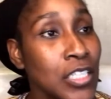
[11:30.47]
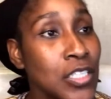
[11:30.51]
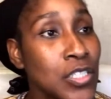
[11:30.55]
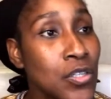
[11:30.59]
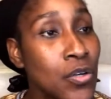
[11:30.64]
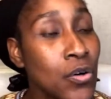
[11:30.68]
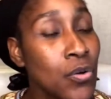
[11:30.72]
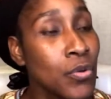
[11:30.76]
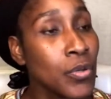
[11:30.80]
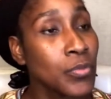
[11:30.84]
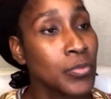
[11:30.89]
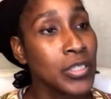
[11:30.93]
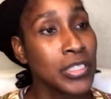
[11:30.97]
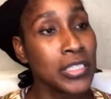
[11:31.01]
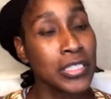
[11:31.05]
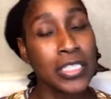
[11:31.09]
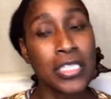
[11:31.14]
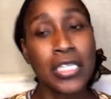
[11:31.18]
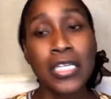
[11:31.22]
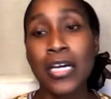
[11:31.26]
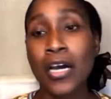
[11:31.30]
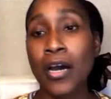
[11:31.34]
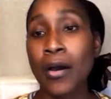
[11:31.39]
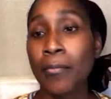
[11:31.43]
So when we
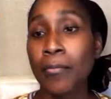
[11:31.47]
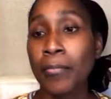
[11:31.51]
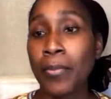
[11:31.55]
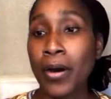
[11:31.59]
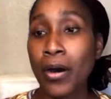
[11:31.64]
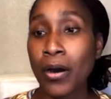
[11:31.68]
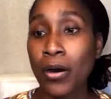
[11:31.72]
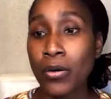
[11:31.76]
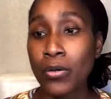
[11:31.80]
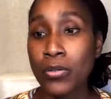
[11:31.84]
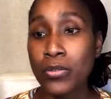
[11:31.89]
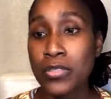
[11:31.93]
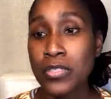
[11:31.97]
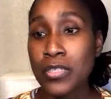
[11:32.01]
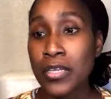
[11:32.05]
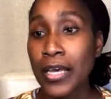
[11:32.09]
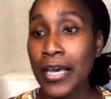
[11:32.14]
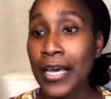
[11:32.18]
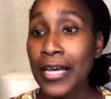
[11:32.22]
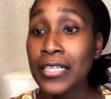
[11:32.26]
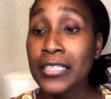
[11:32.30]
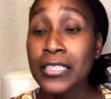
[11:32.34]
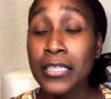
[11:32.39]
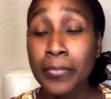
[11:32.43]
think about
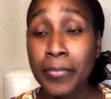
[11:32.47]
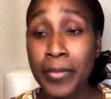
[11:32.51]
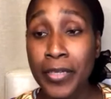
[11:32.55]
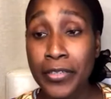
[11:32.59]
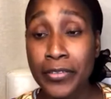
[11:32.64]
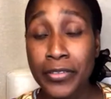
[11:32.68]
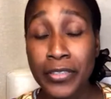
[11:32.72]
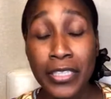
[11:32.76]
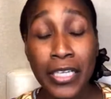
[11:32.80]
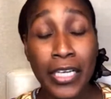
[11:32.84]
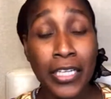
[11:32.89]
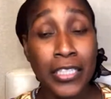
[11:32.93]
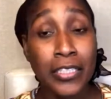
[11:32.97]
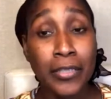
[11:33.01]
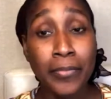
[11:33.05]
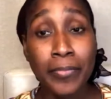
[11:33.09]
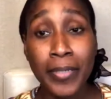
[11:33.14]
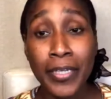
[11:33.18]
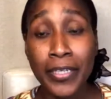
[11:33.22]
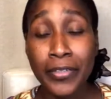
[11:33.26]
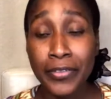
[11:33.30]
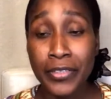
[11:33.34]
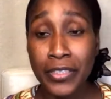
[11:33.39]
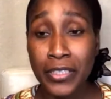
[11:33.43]
elderberry,
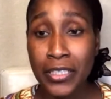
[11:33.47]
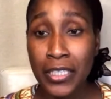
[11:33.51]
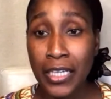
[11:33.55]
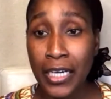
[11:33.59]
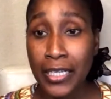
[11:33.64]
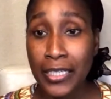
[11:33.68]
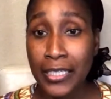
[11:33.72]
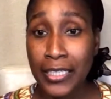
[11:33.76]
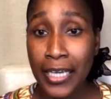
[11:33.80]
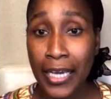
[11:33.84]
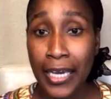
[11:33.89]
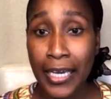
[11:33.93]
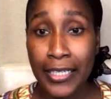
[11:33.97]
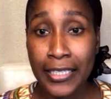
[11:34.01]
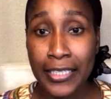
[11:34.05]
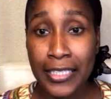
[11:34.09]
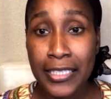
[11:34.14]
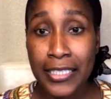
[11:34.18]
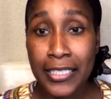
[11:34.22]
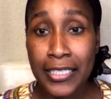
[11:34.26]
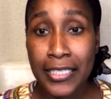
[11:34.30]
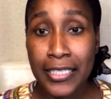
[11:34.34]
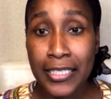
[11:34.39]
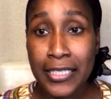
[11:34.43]
elderberry again
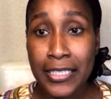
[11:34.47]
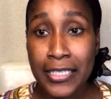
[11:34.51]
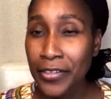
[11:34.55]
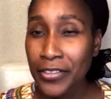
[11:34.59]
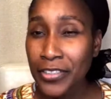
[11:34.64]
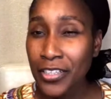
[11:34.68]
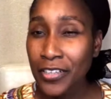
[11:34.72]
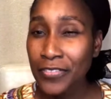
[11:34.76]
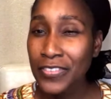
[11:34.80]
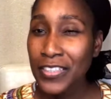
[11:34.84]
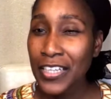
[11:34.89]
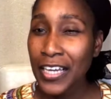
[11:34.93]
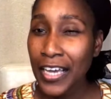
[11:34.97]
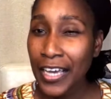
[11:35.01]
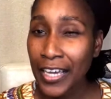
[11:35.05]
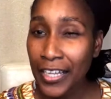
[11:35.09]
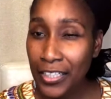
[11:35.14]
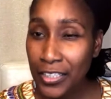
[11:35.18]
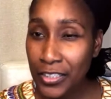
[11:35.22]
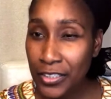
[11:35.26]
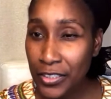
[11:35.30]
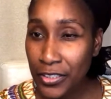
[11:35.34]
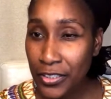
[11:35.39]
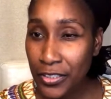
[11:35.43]
is the berry of the
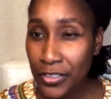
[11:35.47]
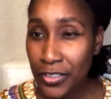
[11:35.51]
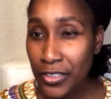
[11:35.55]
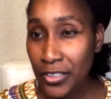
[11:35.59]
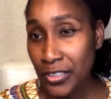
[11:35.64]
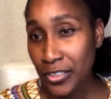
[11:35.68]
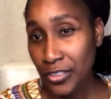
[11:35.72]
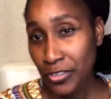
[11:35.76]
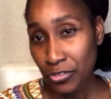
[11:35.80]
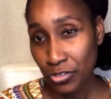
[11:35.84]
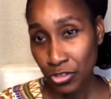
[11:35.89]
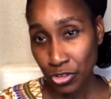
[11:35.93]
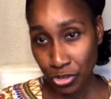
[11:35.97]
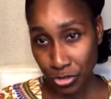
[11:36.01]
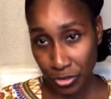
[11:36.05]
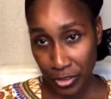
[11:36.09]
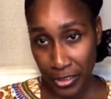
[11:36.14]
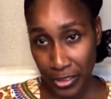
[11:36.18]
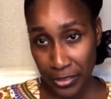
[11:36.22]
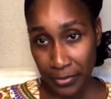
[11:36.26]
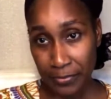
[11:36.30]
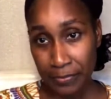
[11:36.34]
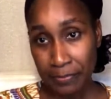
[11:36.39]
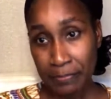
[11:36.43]
elder
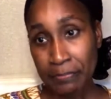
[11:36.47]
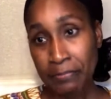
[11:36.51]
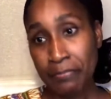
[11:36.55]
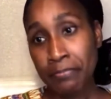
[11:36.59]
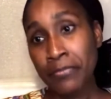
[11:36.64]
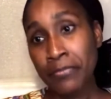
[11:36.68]
tree.